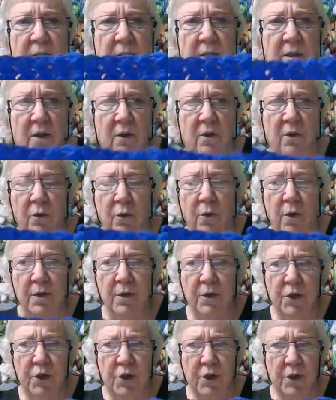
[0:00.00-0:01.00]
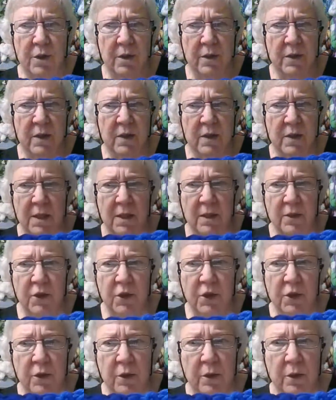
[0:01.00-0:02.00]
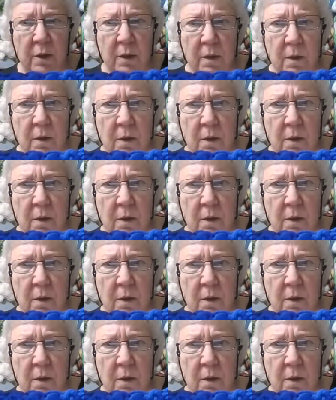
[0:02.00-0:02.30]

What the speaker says: It's the crunch stitch.